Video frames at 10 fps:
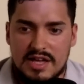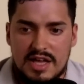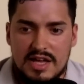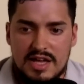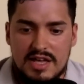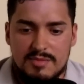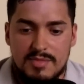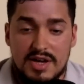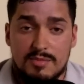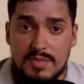I
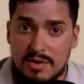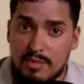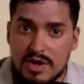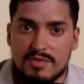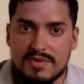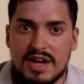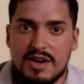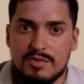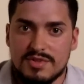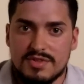my my walk with
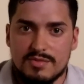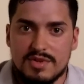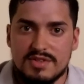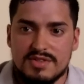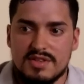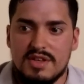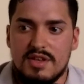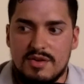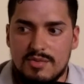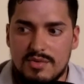God was was
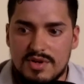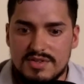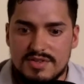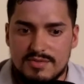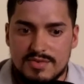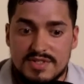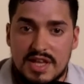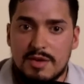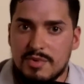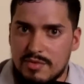was was
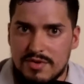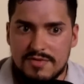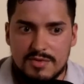tampered with.